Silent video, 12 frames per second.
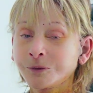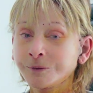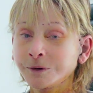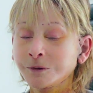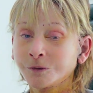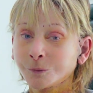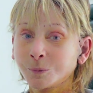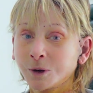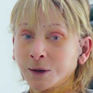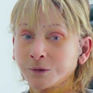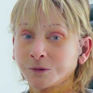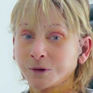was very
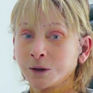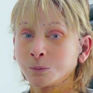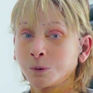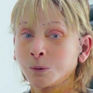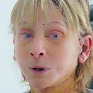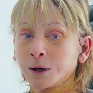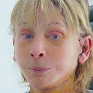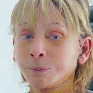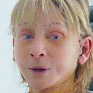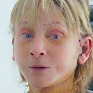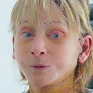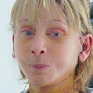surprised. I woke up
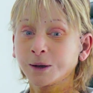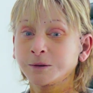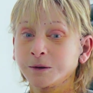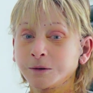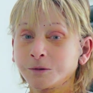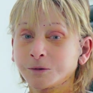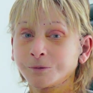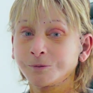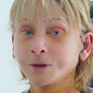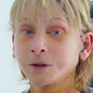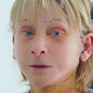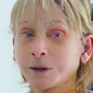expecting to
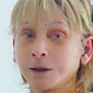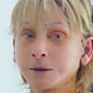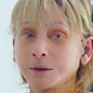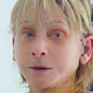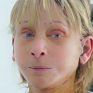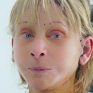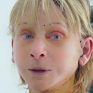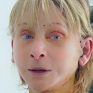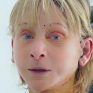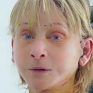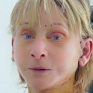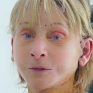feel like
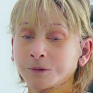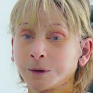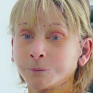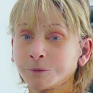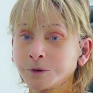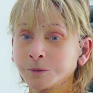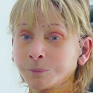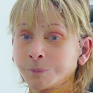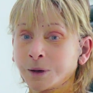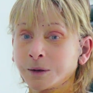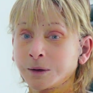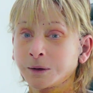immediate discomfort,
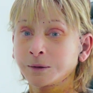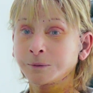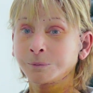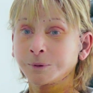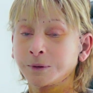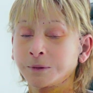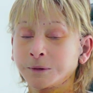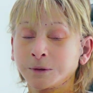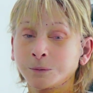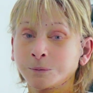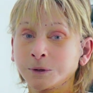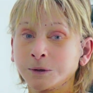but I, it,
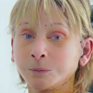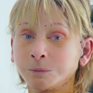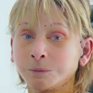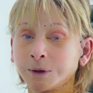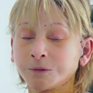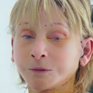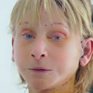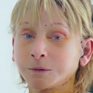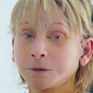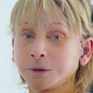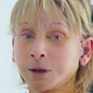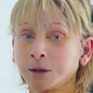it really
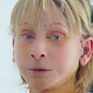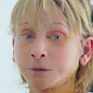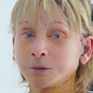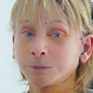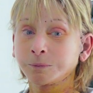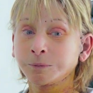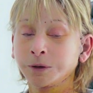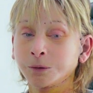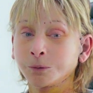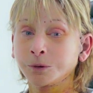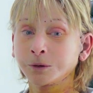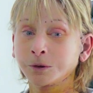wasn't. And you
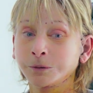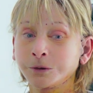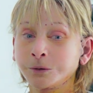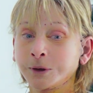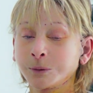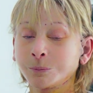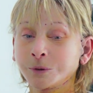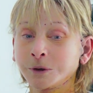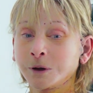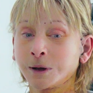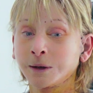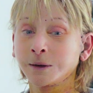know, you you get
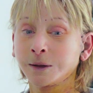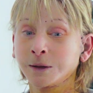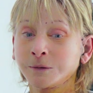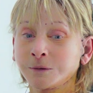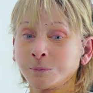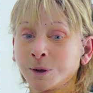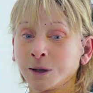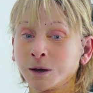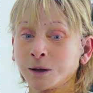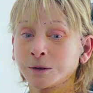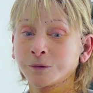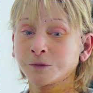put on
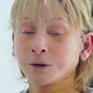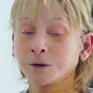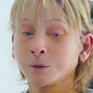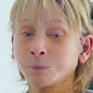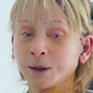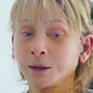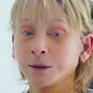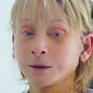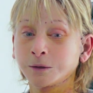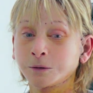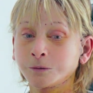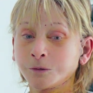antibiotics and on
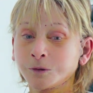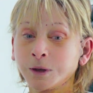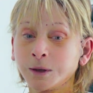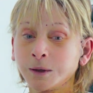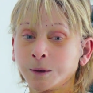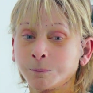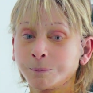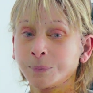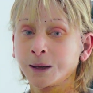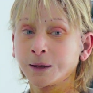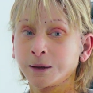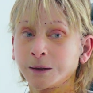painkillers,
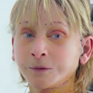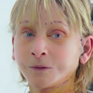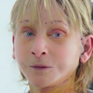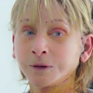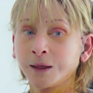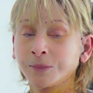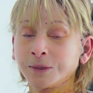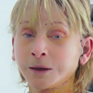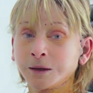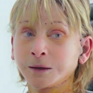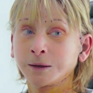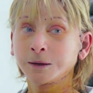but it's
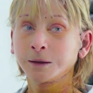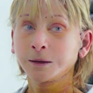nothing,